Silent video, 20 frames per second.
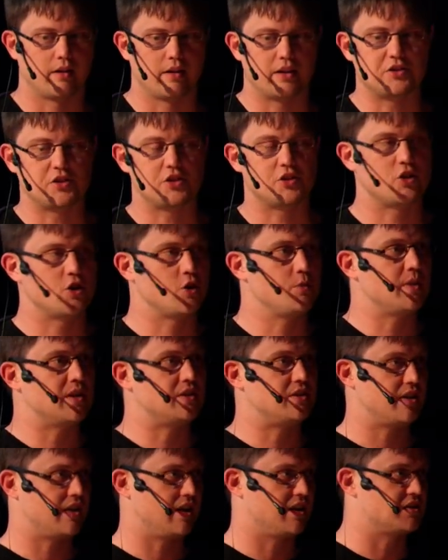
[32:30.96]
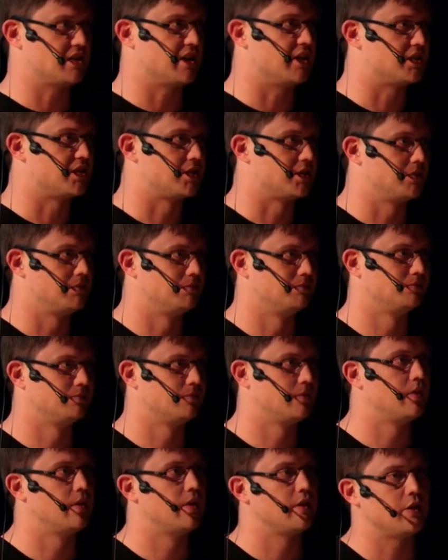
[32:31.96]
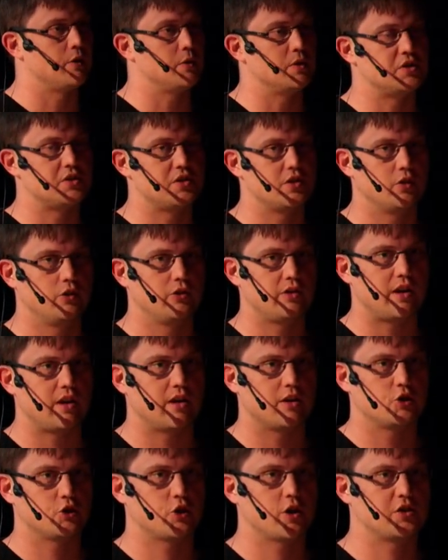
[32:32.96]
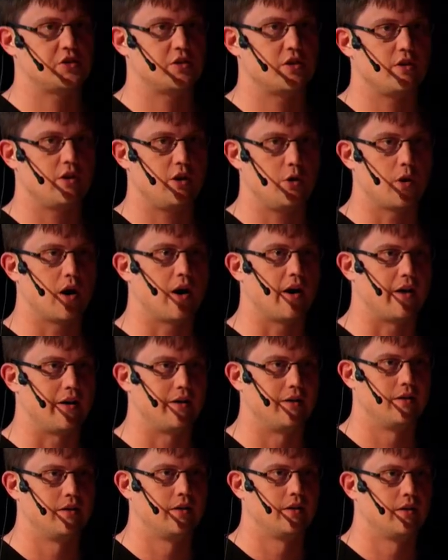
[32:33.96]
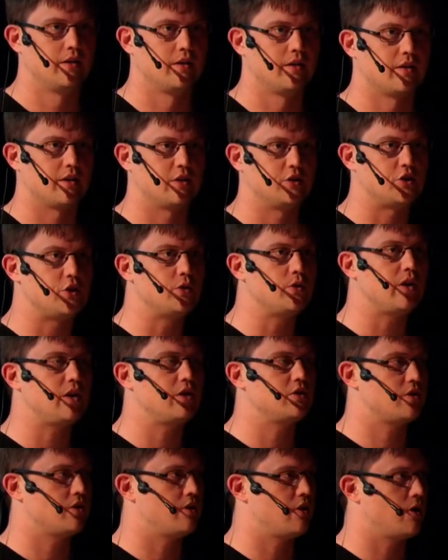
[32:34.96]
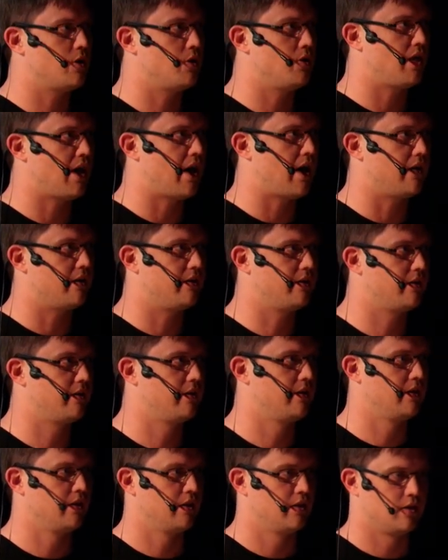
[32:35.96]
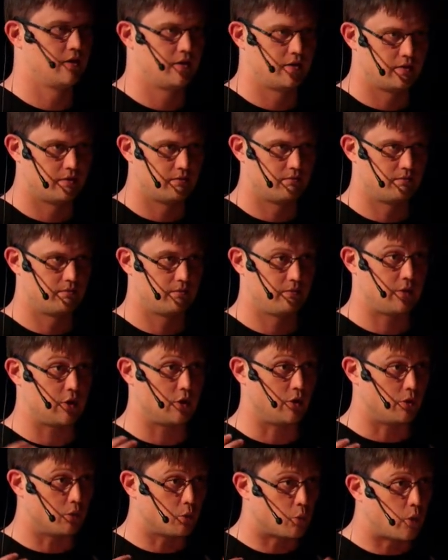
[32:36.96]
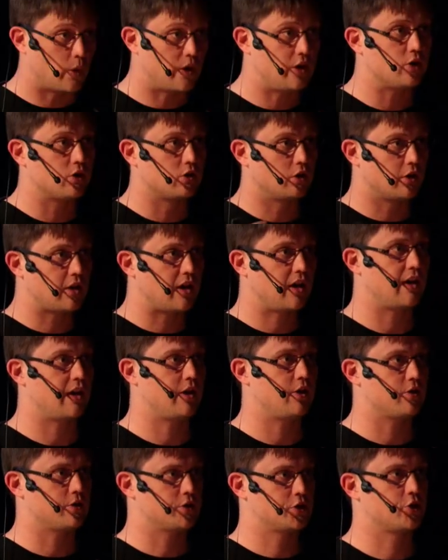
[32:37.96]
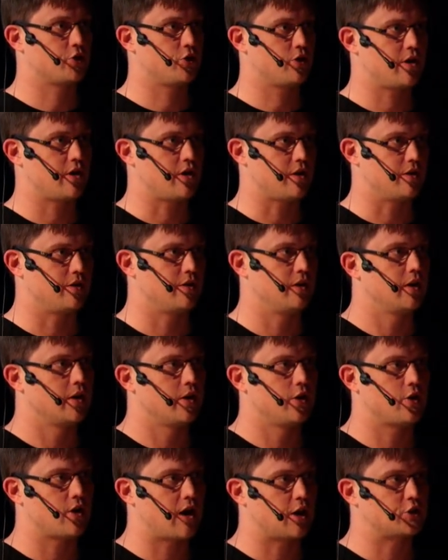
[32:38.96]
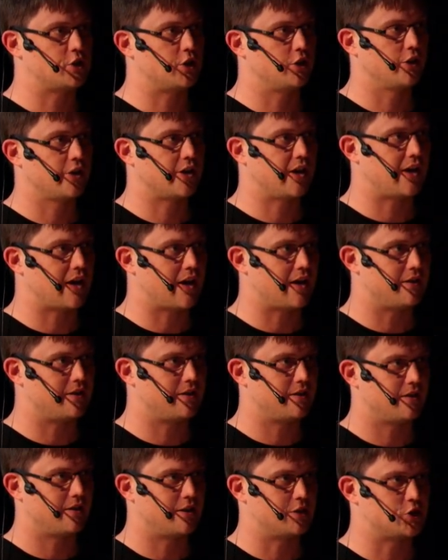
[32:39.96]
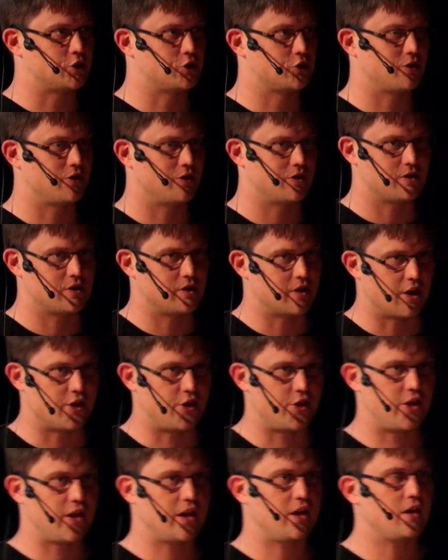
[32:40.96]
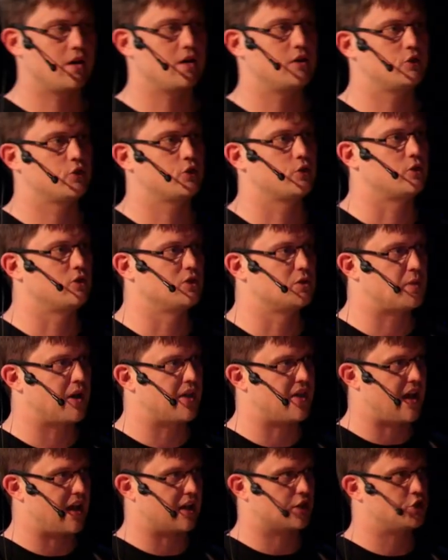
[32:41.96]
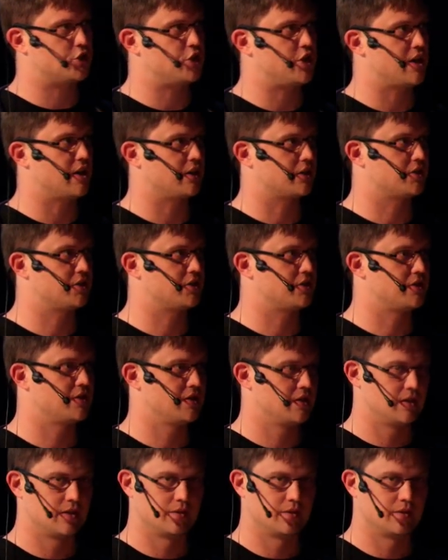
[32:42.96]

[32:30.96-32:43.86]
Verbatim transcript: let's assume it did exist you would still need a trusted UI because you need to know that you know when you're looking at your screen, you're actually looking at a, a thing controlled by the SGX